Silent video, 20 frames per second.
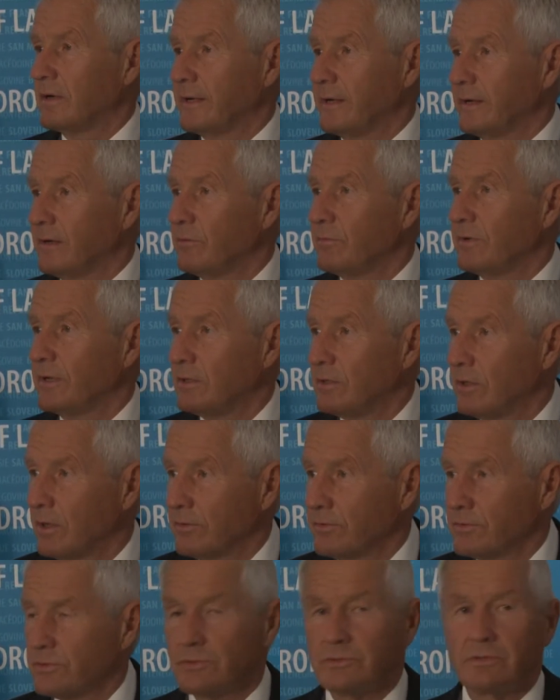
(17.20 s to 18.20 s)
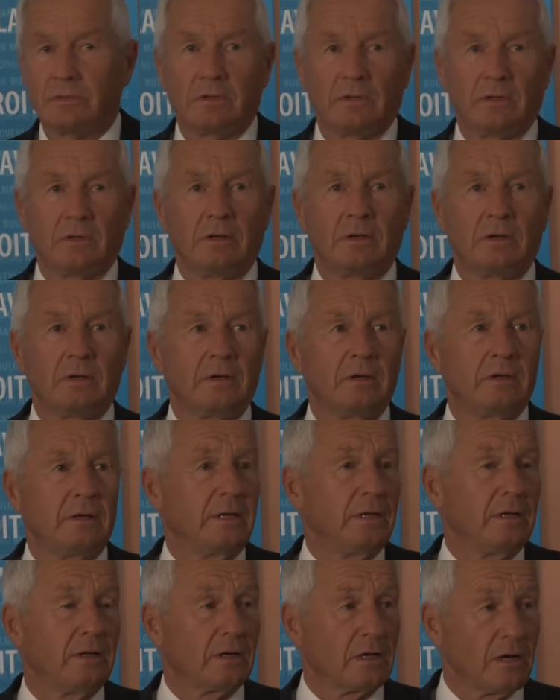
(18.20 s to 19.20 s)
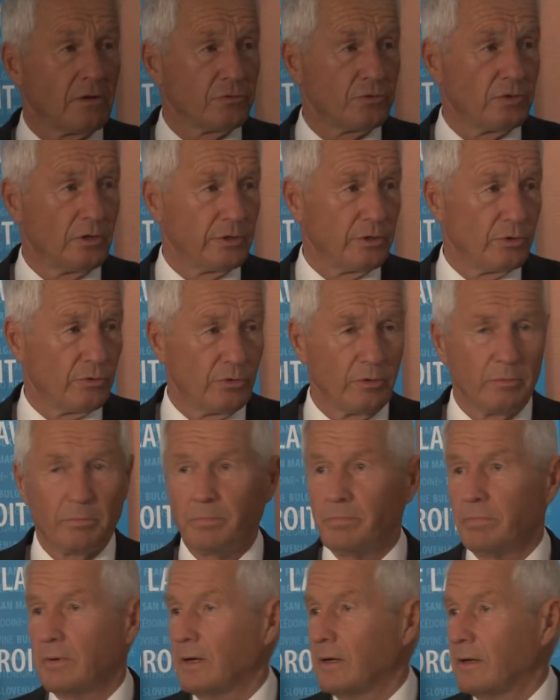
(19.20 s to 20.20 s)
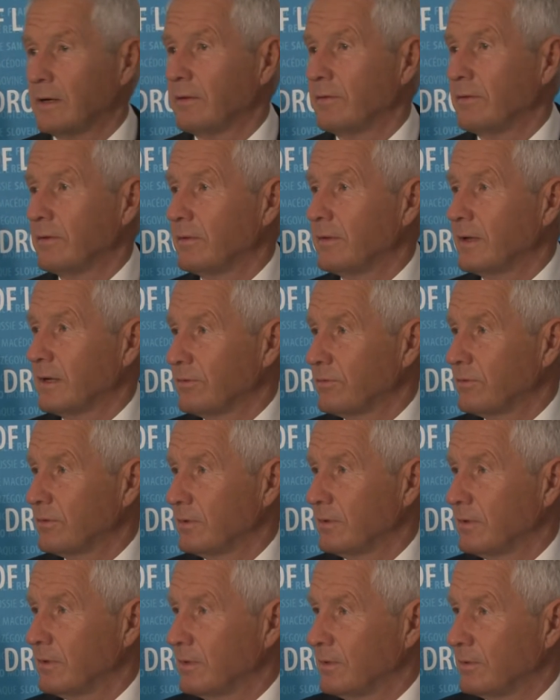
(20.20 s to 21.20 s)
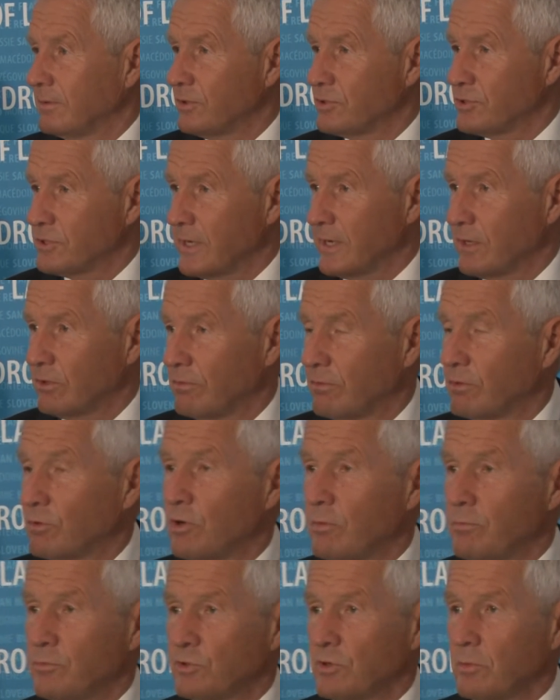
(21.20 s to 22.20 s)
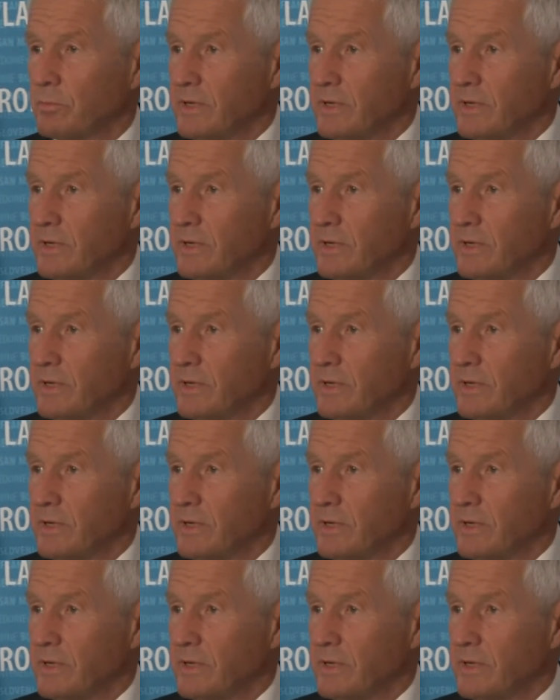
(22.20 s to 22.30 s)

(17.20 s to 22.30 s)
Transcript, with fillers: here with us uh, in the Council of Europe and that uh, the chair of the Committee of